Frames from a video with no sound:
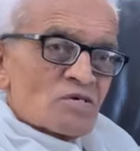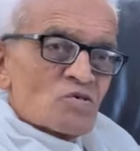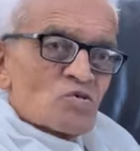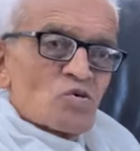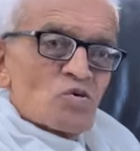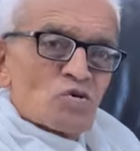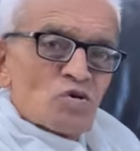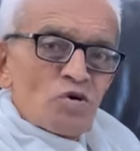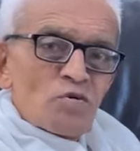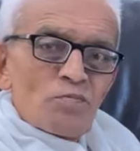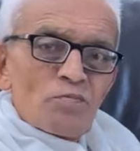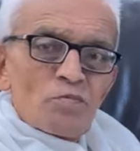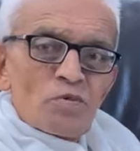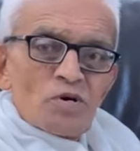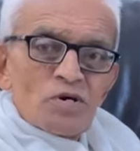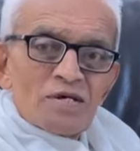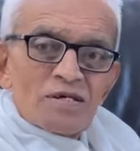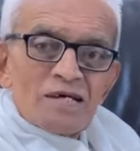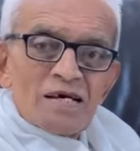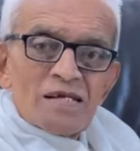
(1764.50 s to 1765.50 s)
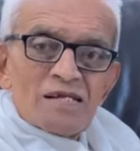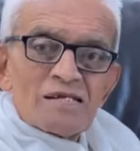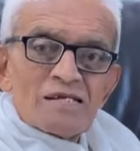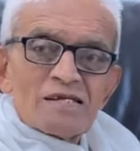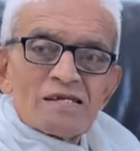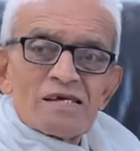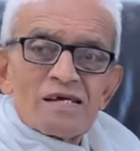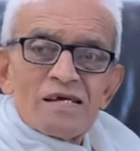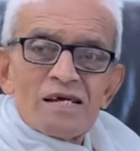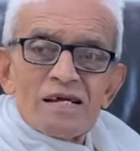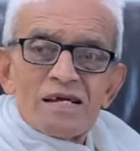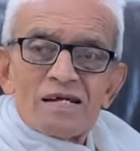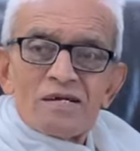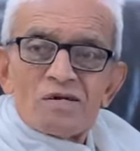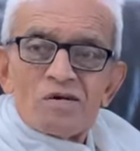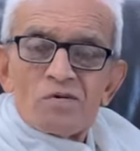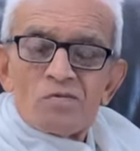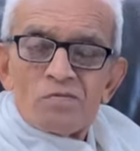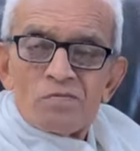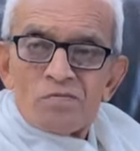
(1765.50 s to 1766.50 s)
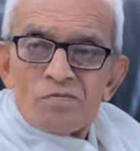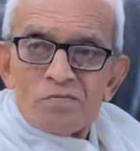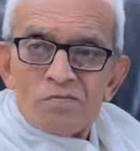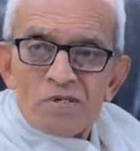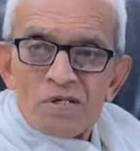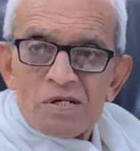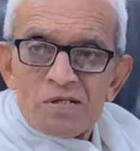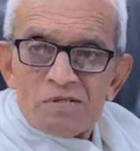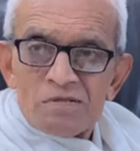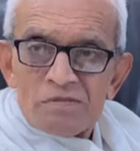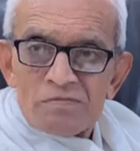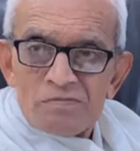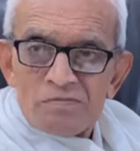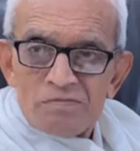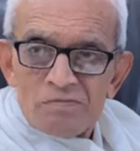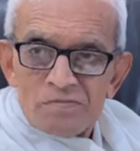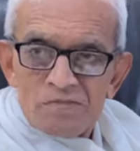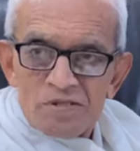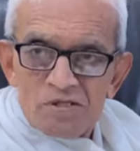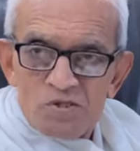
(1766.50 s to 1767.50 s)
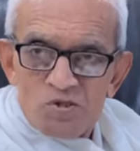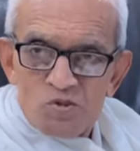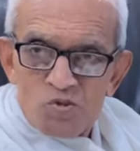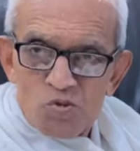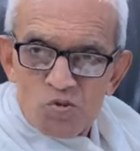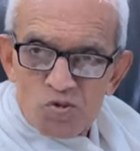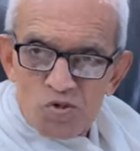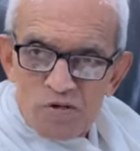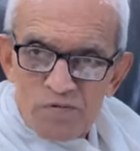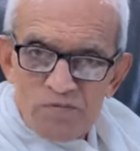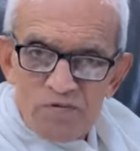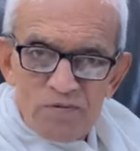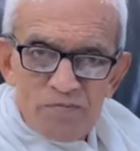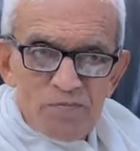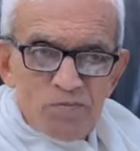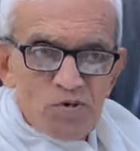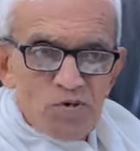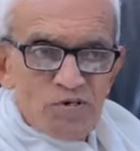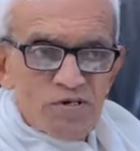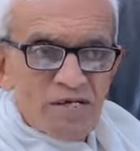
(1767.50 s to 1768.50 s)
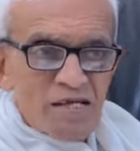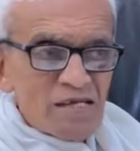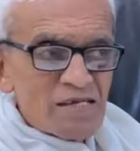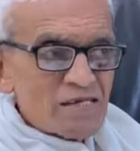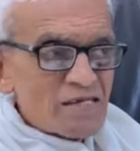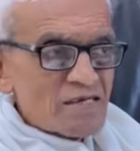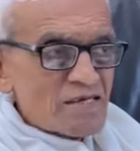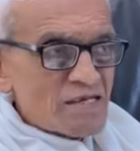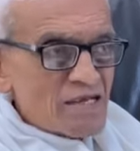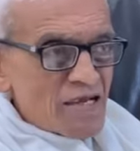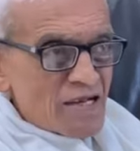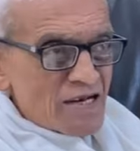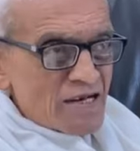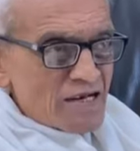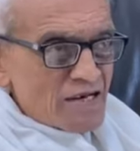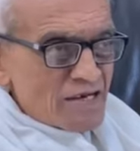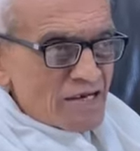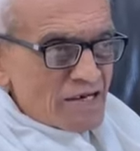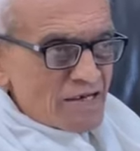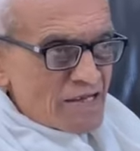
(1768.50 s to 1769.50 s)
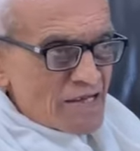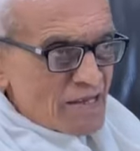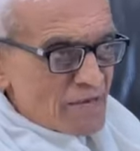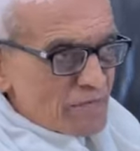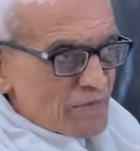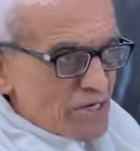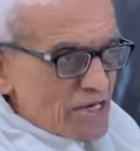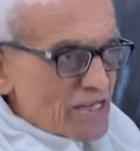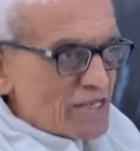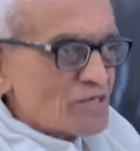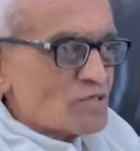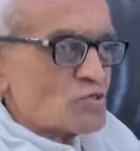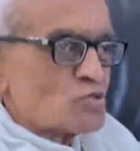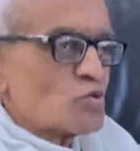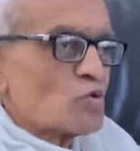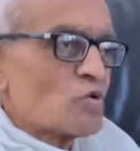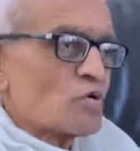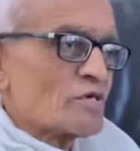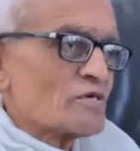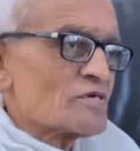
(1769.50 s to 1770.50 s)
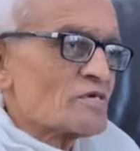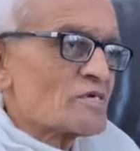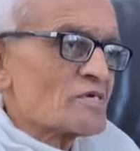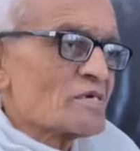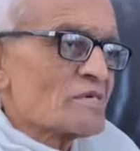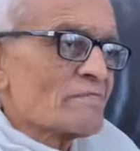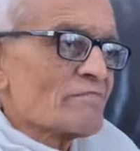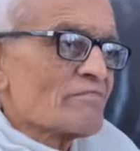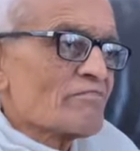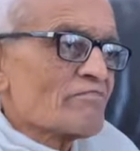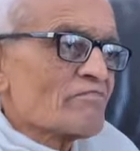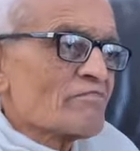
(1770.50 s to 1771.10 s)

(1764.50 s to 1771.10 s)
of mortality and zone of immortality are neighboring zones,